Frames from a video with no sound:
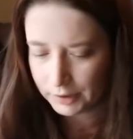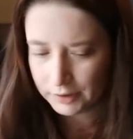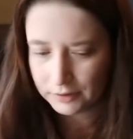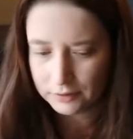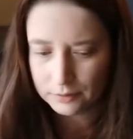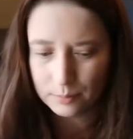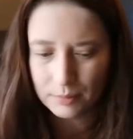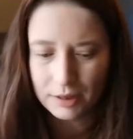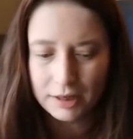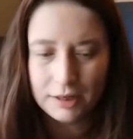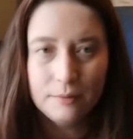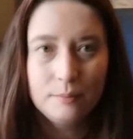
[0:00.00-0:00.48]

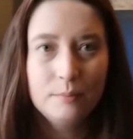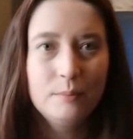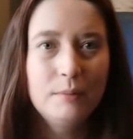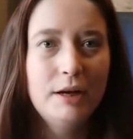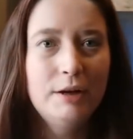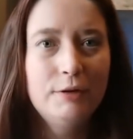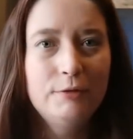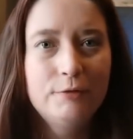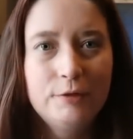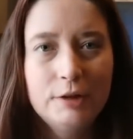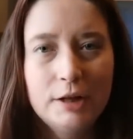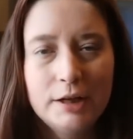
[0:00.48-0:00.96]
because
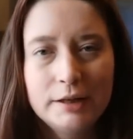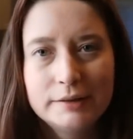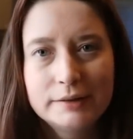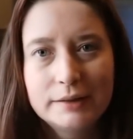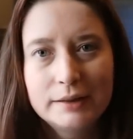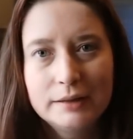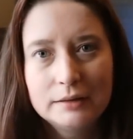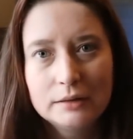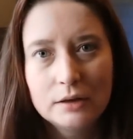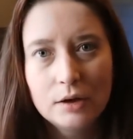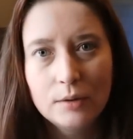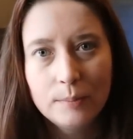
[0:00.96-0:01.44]
my
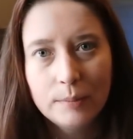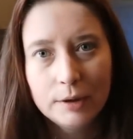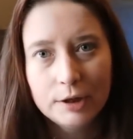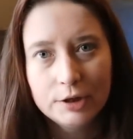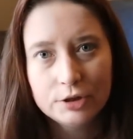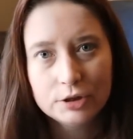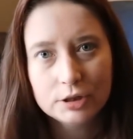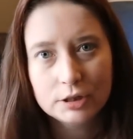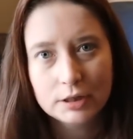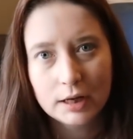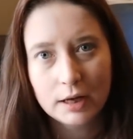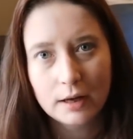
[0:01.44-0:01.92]
floss gets all
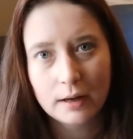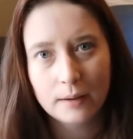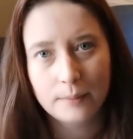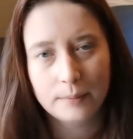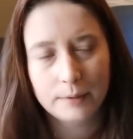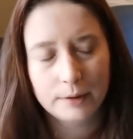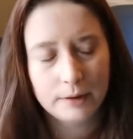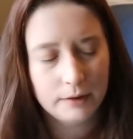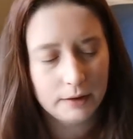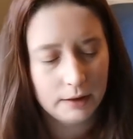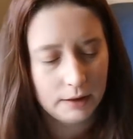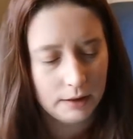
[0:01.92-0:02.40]
bunched
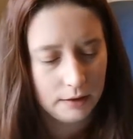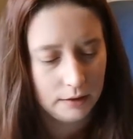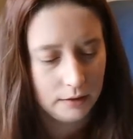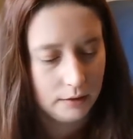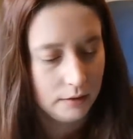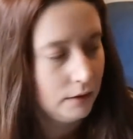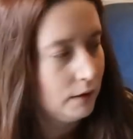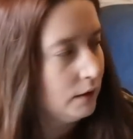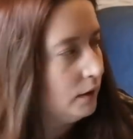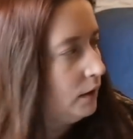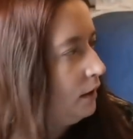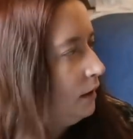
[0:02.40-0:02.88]
up, and
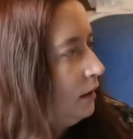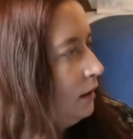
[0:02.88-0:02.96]
then